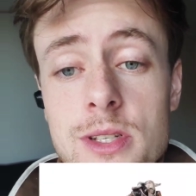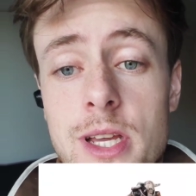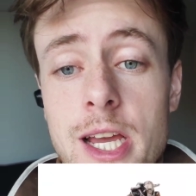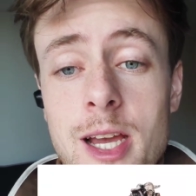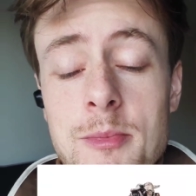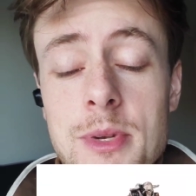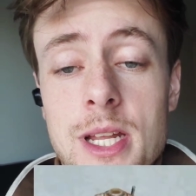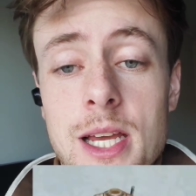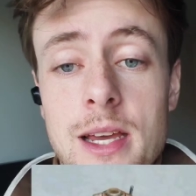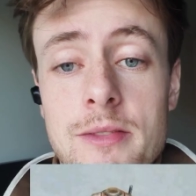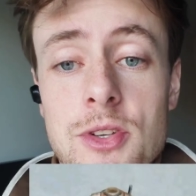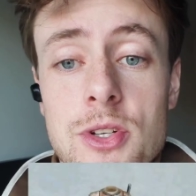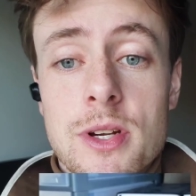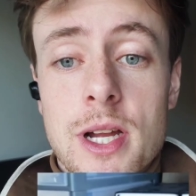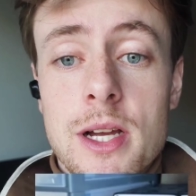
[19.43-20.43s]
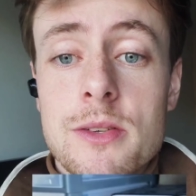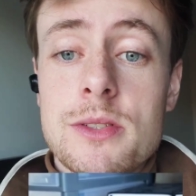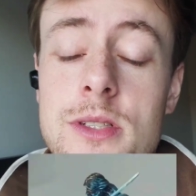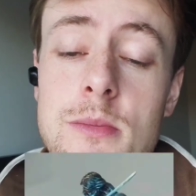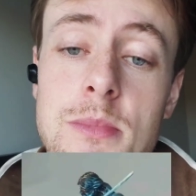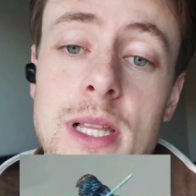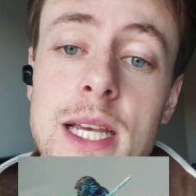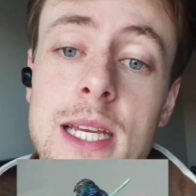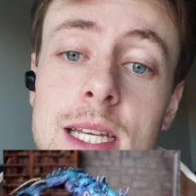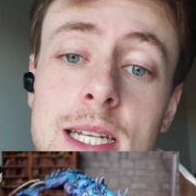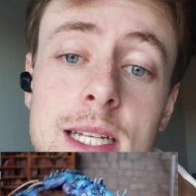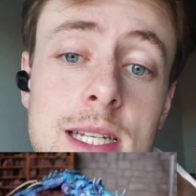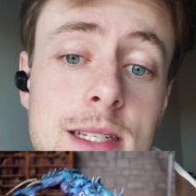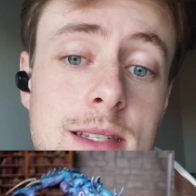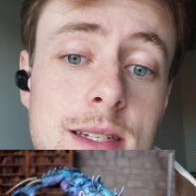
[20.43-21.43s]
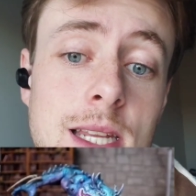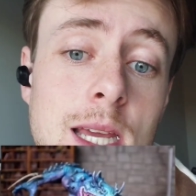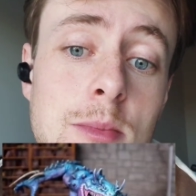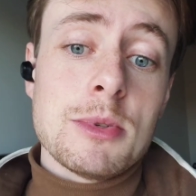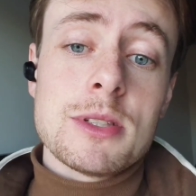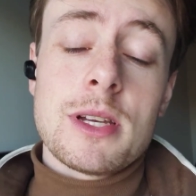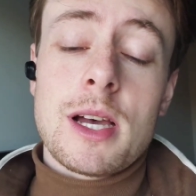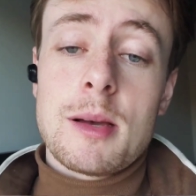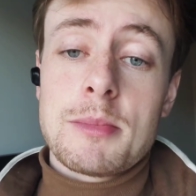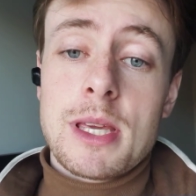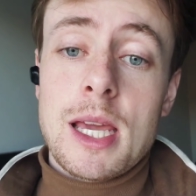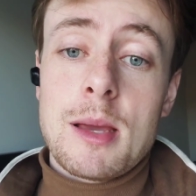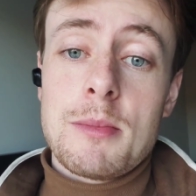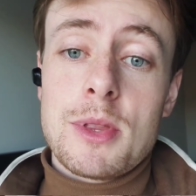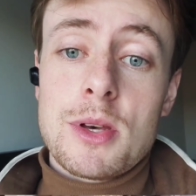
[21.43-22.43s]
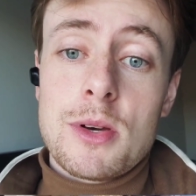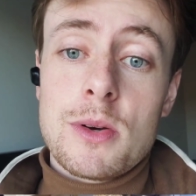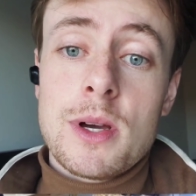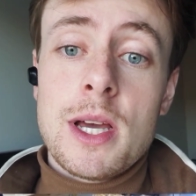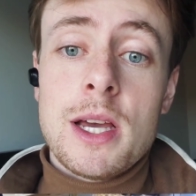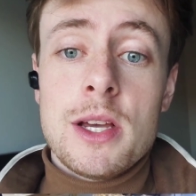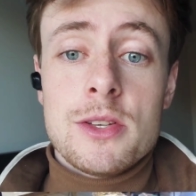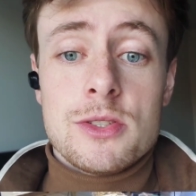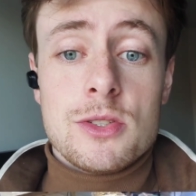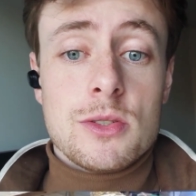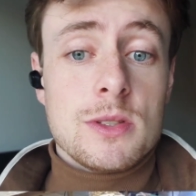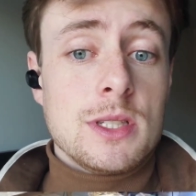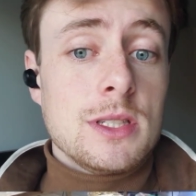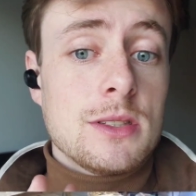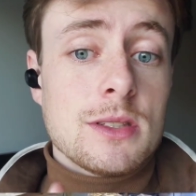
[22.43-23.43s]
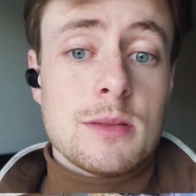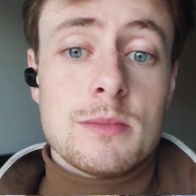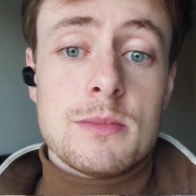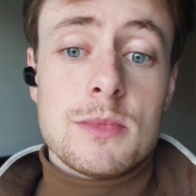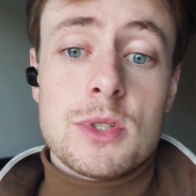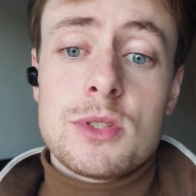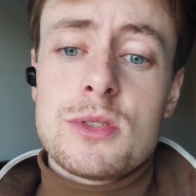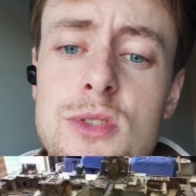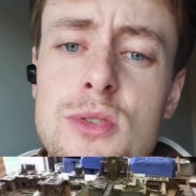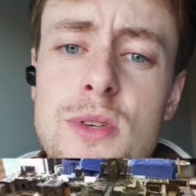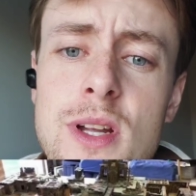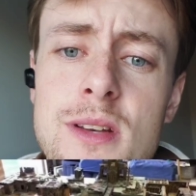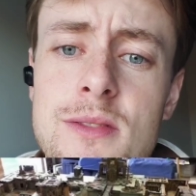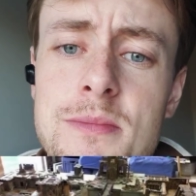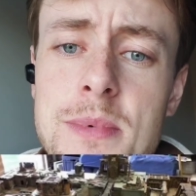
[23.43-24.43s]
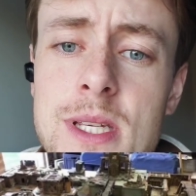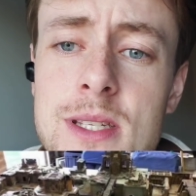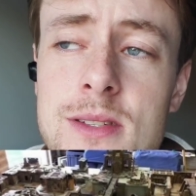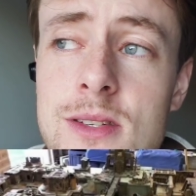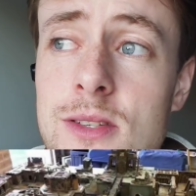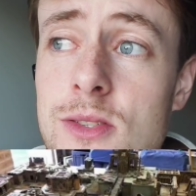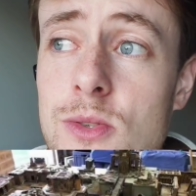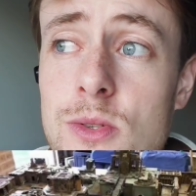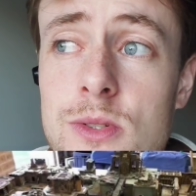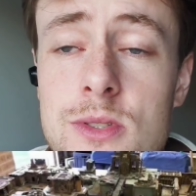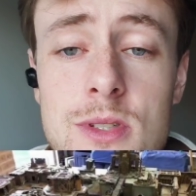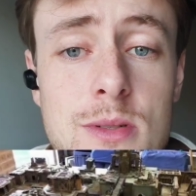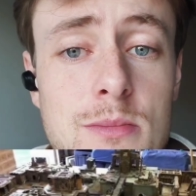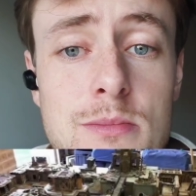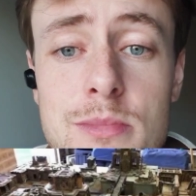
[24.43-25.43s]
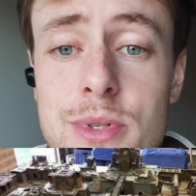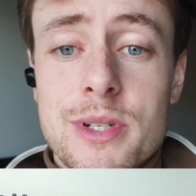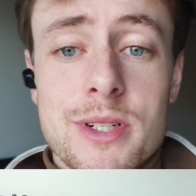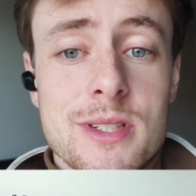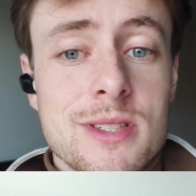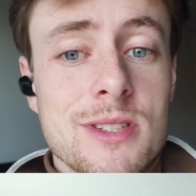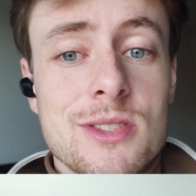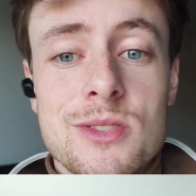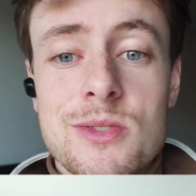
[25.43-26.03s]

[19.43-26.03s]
that you happen to have in your house to play it. It is a tabletop game though, so you'll need some terrain pieces or some books,